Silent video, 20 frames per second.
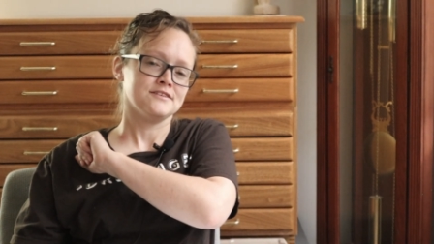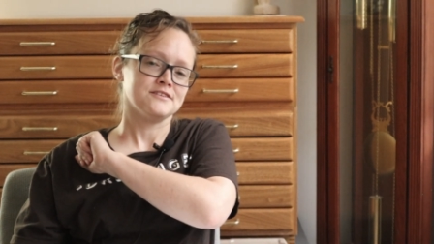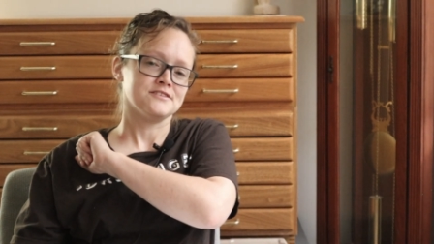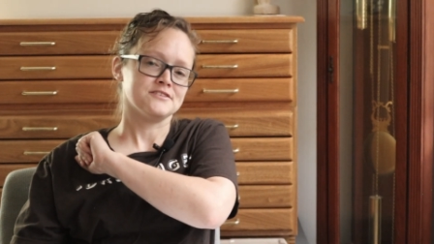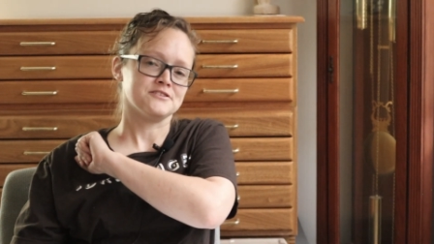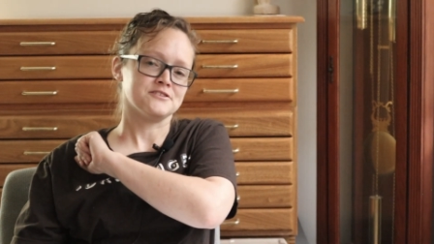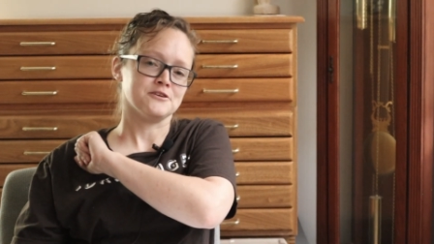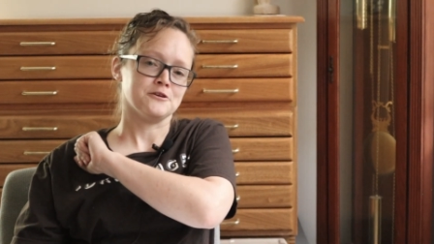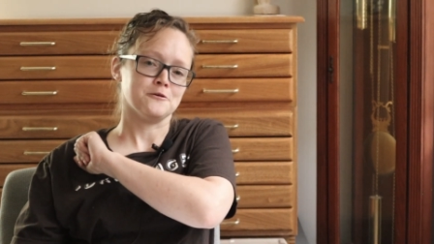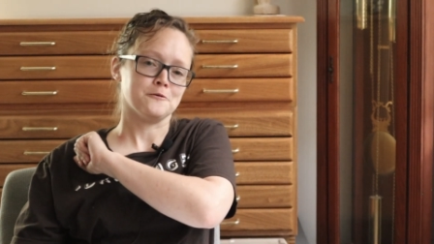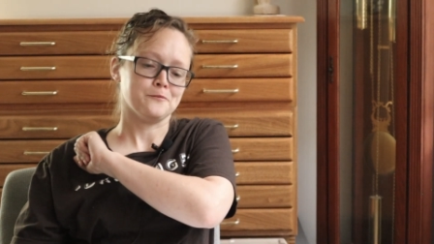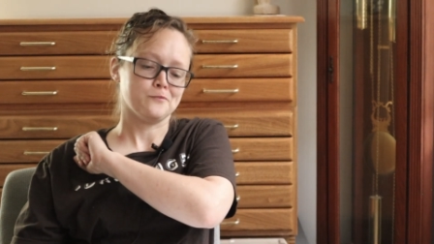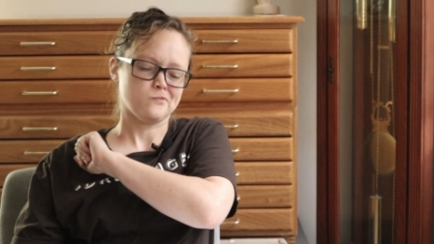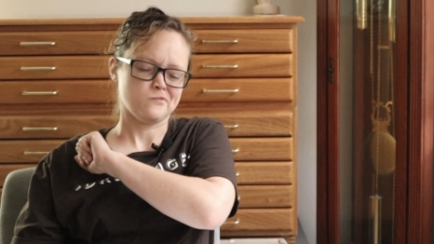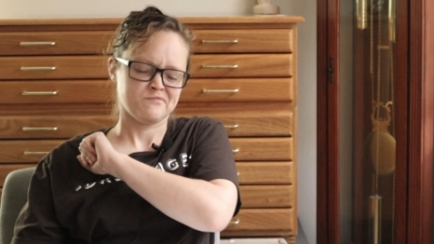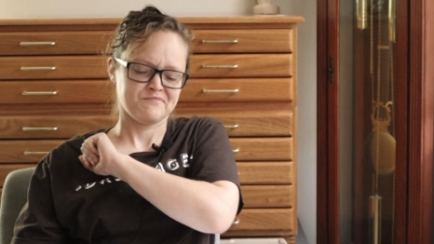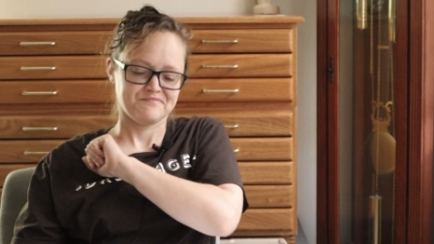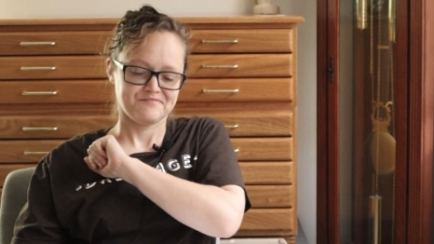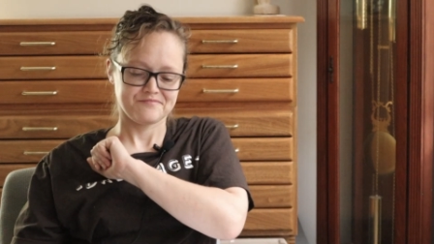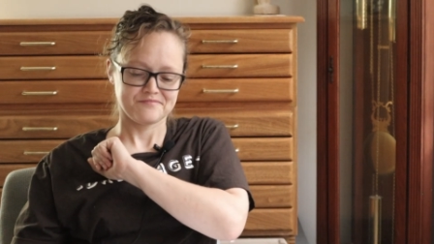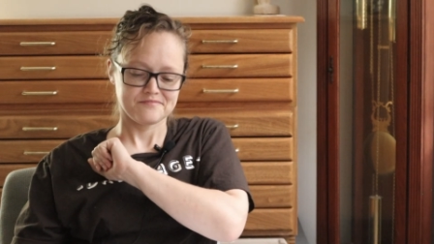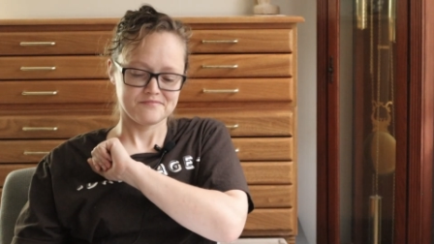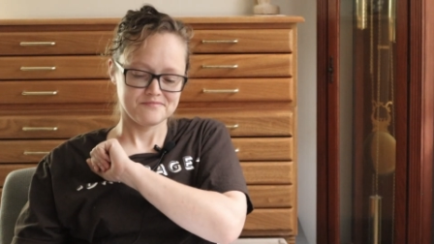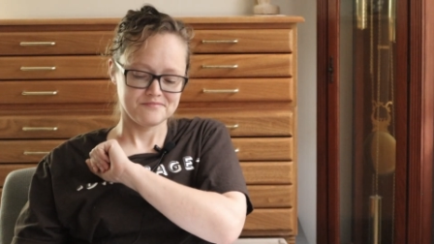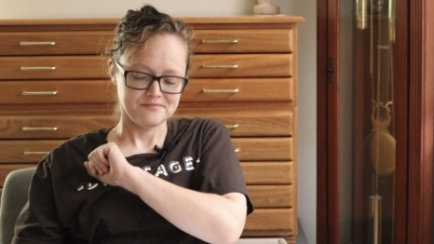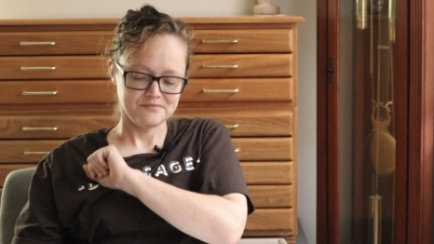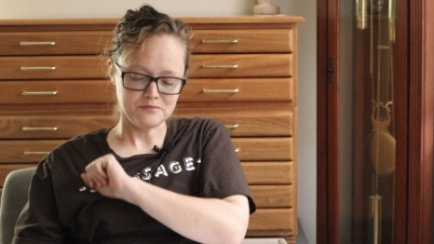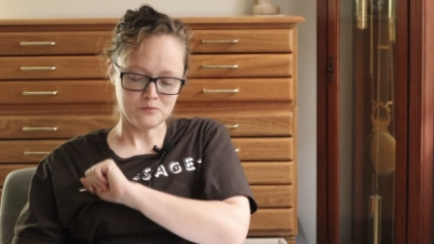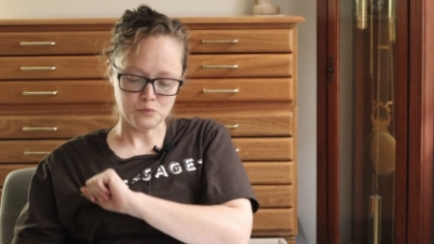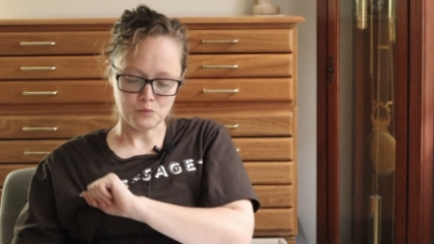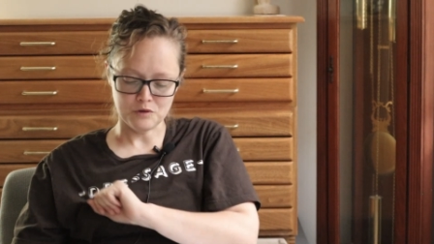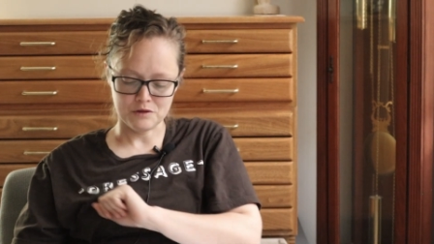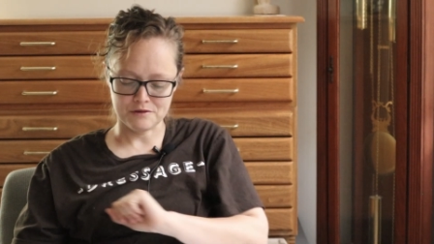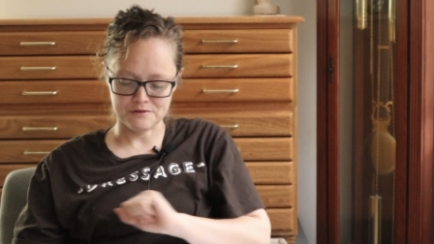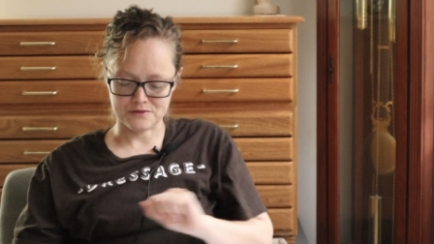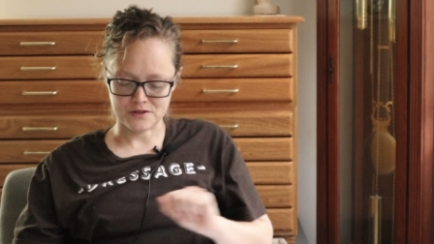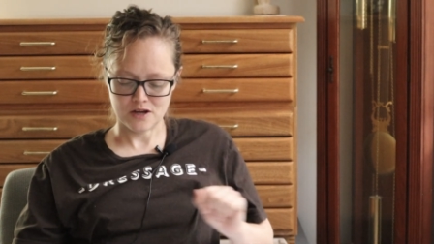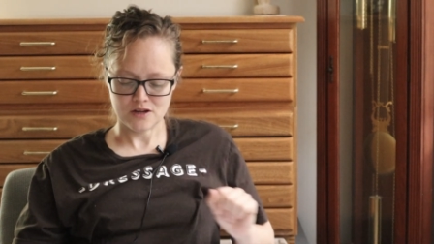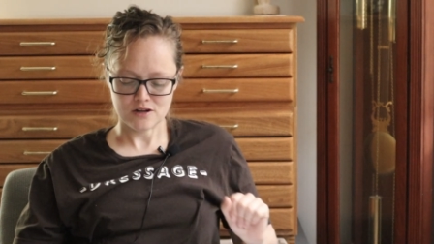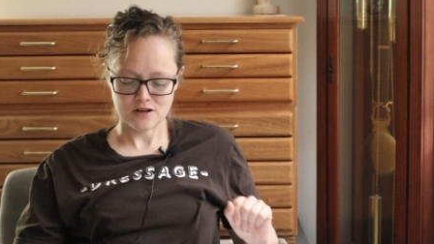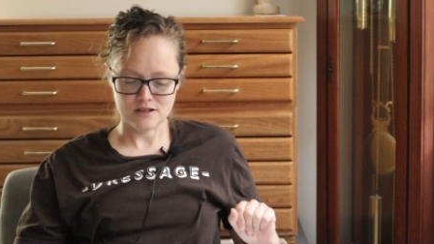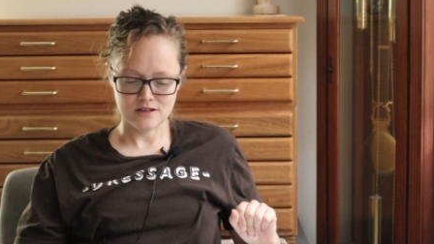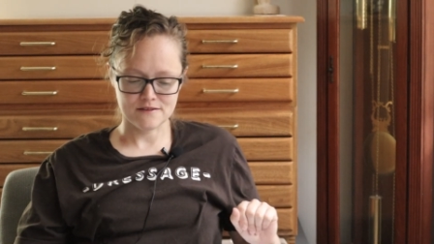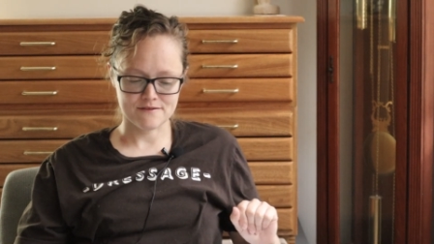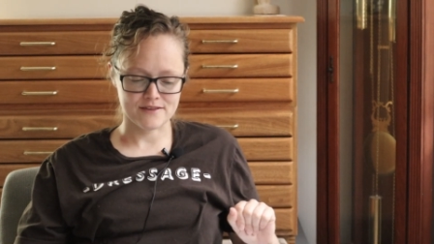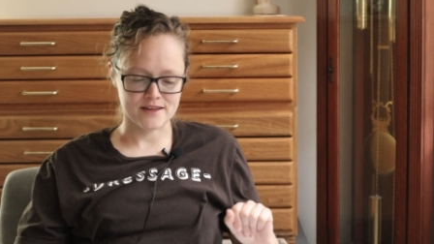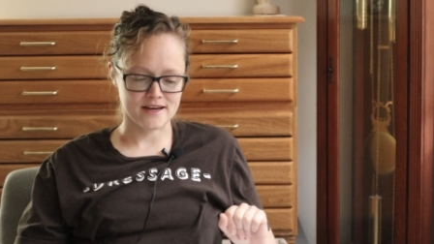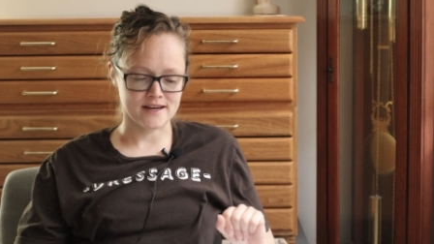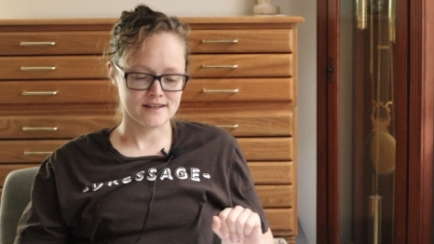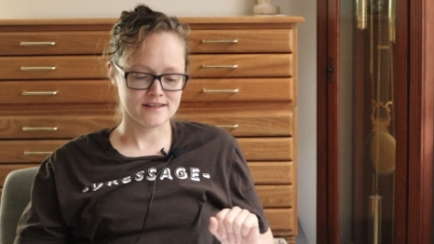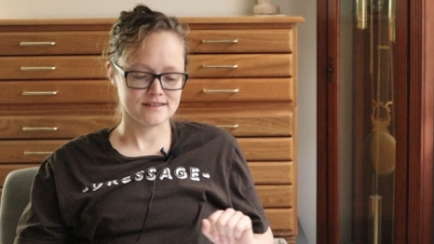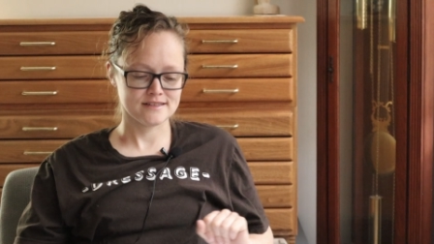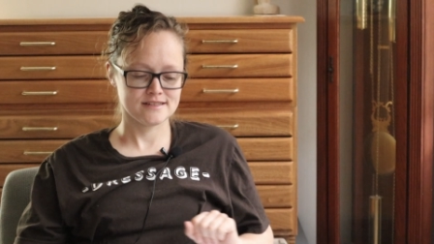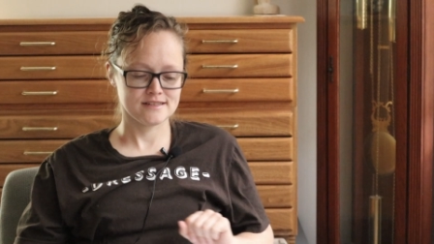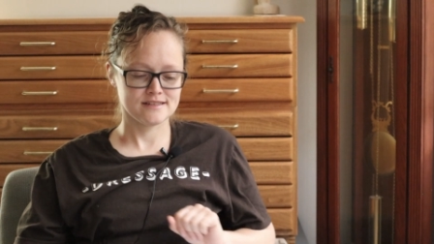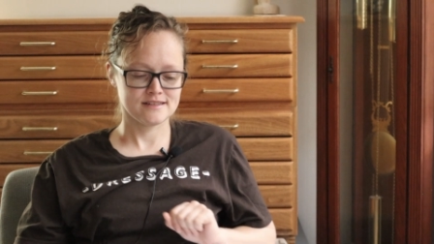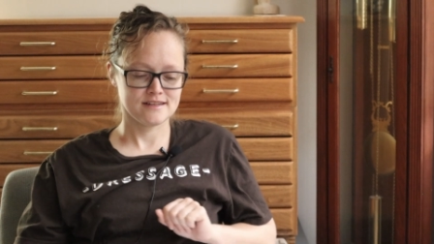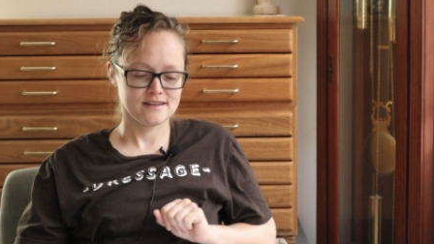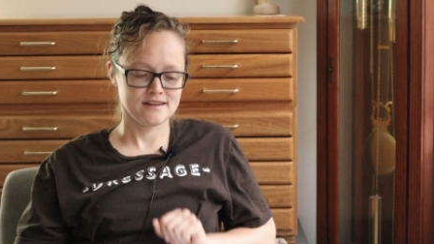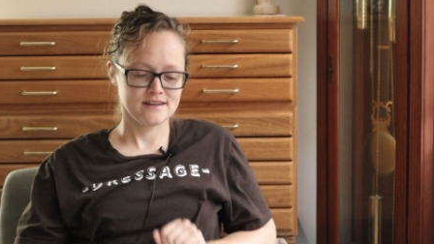So, you've got all of that,